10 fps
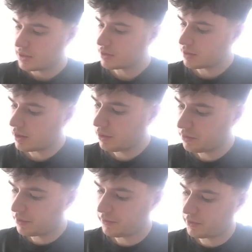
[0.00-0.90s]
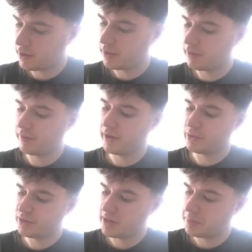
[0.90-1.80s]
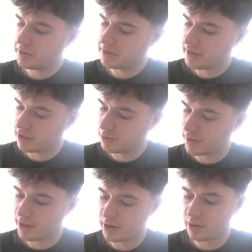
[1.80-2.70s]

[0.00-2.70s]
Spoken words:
So now the final step in this algebraic